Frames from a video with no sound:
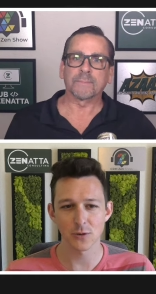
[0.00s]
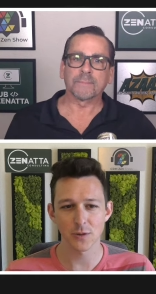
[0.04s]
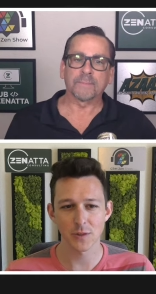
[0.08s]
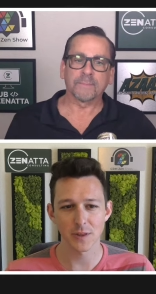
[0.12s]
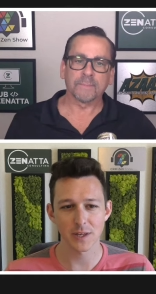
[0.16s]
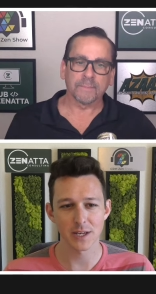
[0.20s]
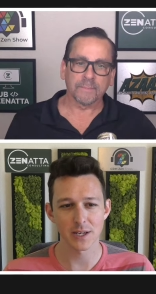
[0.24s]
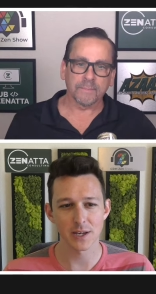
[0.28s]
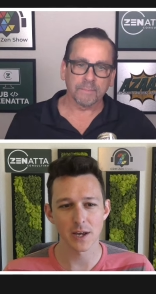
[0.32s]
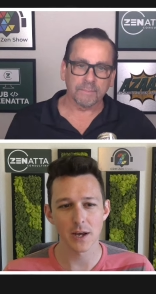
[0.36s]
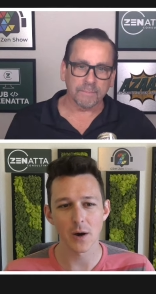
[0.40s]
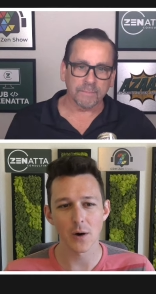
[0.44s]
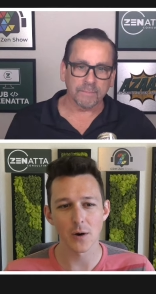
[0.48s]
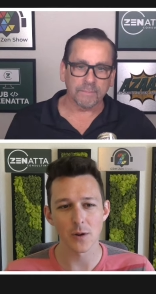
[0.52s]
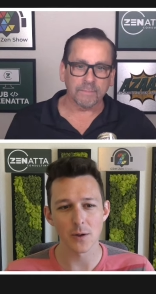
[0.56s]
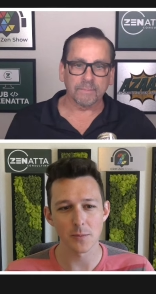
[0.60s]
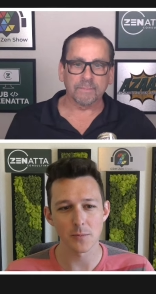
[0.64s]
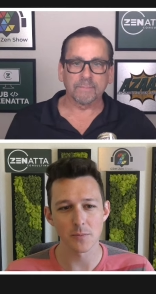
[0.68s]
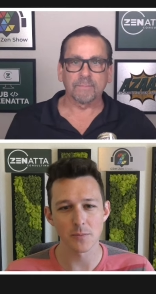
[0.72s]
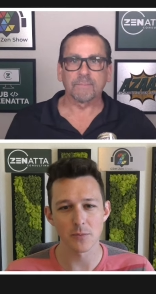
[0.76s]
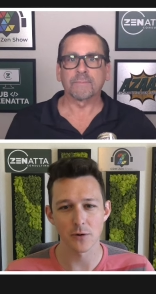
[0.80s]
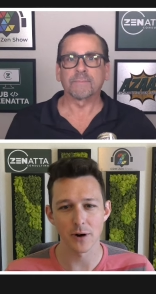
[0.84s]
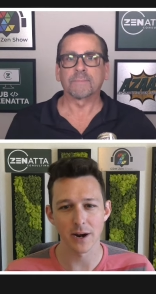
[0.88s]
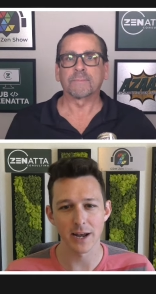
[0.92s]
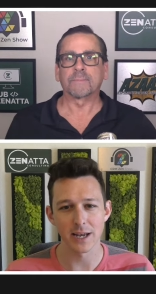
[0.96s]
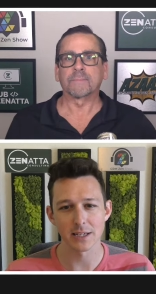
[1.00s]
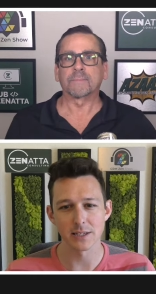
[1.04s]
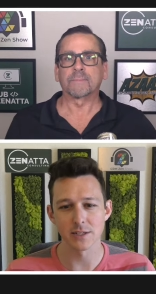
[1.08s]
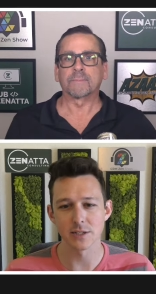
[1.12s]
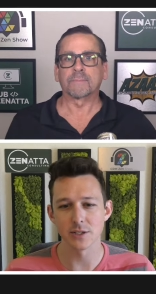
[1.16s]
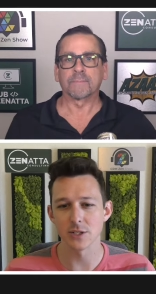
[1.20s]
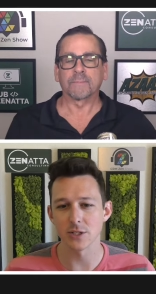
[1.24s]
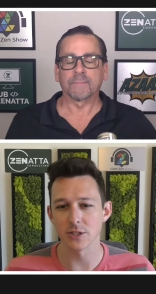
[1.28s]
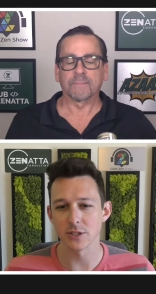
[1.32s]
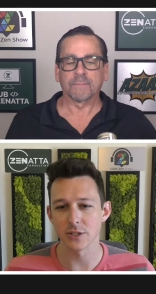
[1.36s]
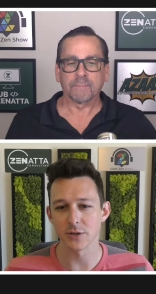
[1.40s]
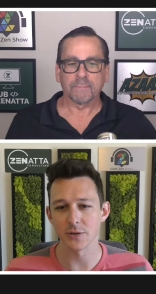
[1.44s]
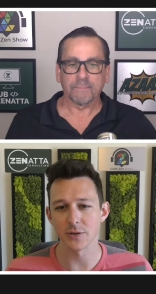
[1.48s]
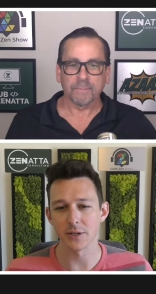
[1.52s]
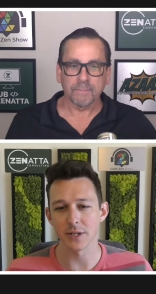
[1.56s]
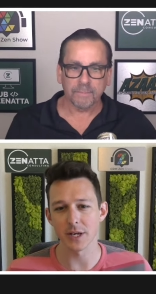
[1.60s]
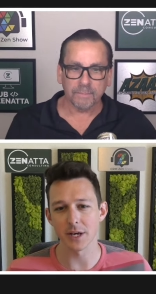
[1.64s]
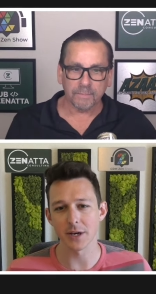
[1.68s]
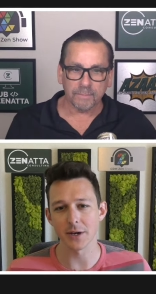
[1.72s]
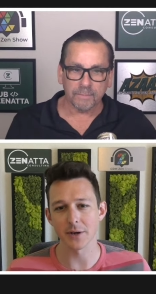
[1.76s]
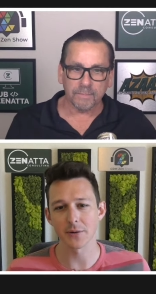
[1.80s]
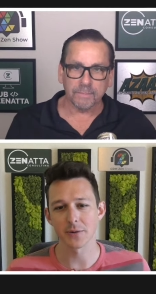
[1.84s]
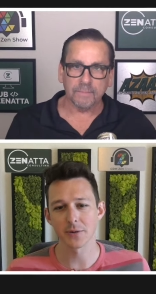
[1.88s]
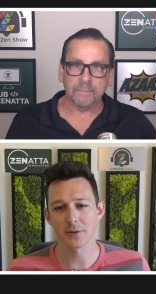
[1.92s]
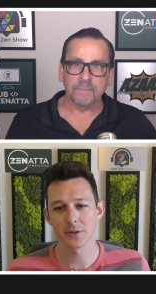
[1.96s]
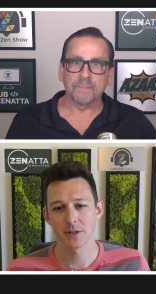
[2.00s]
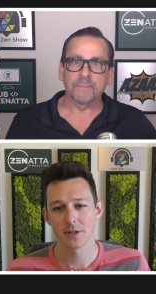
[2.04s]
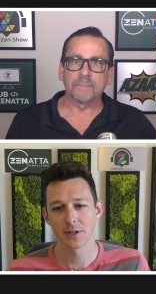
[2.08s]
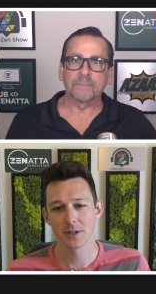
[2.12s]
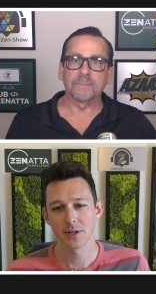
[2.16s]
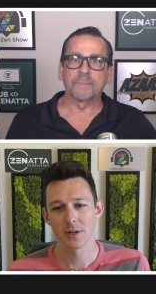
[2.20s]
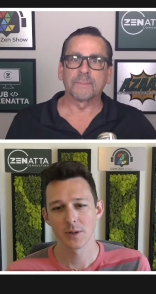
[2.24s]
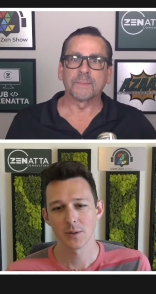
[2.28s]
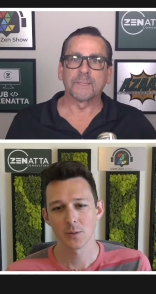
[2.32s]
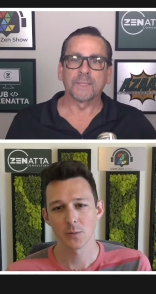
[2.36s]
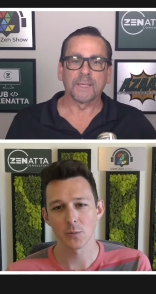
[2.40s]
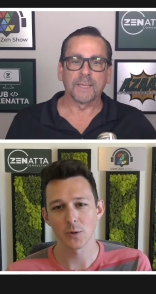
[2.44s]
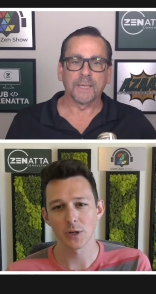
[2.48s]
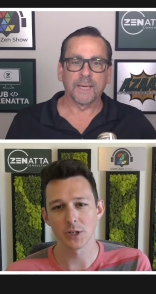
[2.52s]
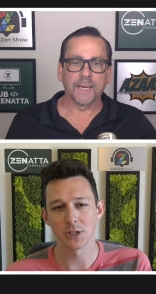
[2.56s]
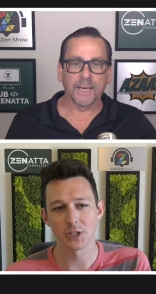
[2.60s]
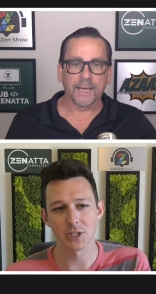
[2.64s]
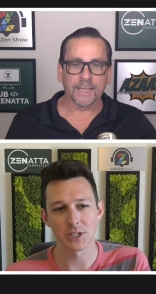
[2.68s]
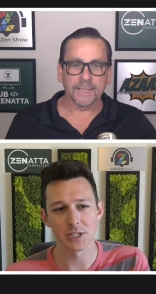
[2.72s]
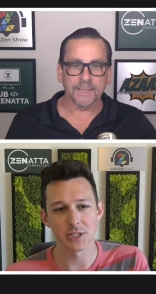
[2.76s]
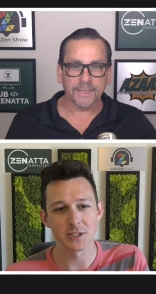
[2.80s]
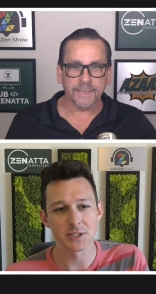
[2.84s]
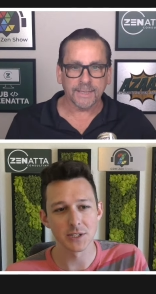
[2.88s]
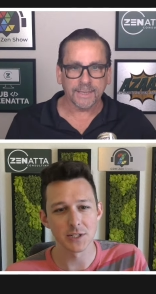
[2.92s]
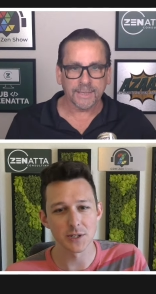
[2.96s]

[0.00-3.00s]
Speaker 1: thing called brand studio which yes.